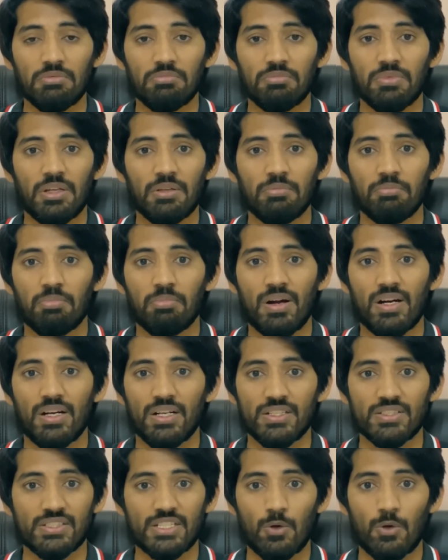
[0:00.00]
in
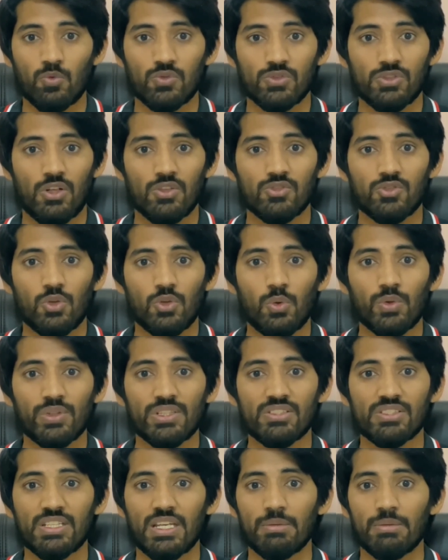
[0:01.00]
past I was also doing the
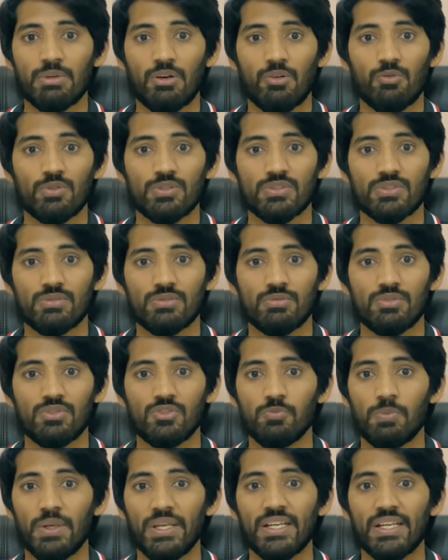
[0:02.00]
same, I was
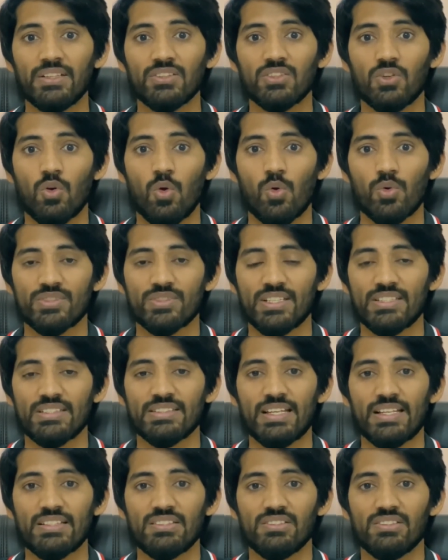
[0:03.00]
speaking the wrong
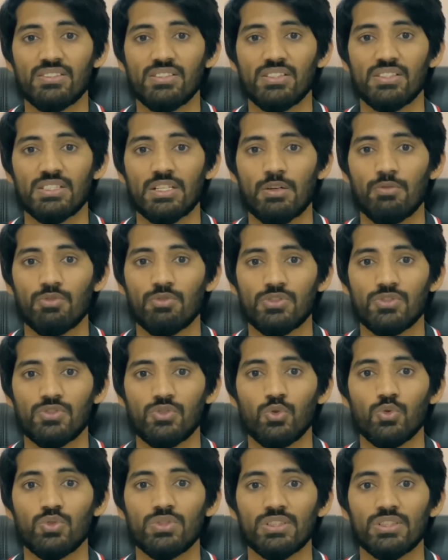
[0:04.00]
sentences, I was
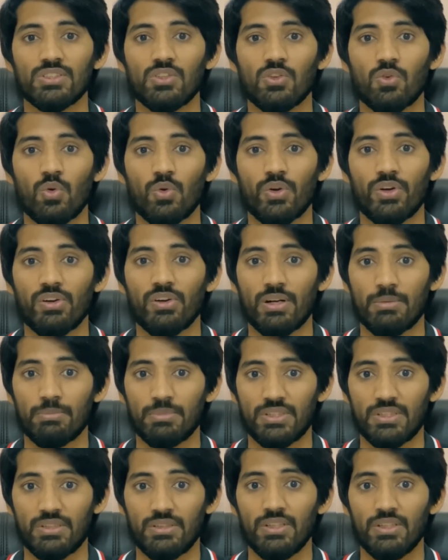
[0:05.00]
using the wrong
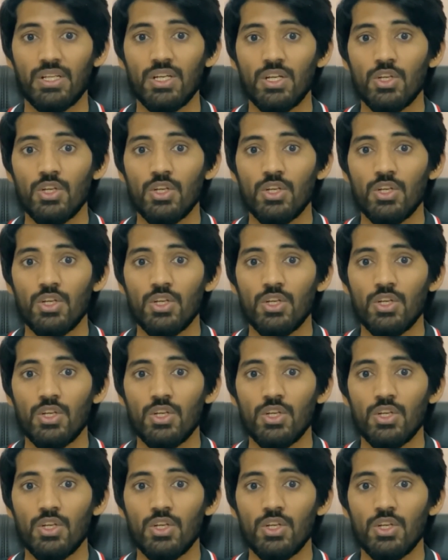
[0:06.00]
grammar.